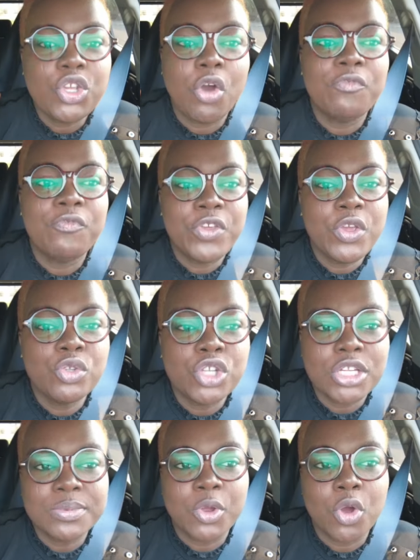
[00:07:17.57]
Your view
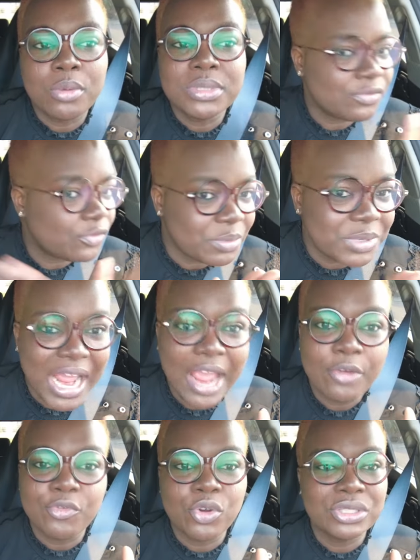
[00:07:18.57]
just becomes from the
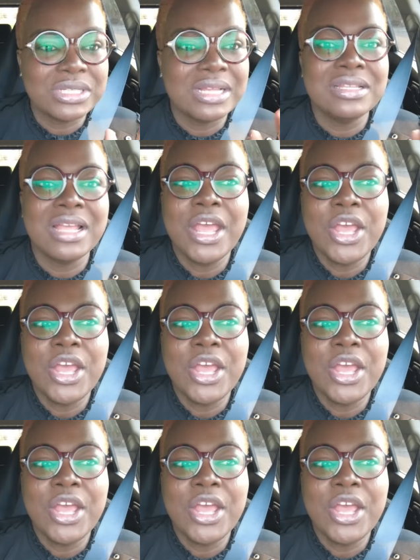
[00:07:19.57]
eye of content.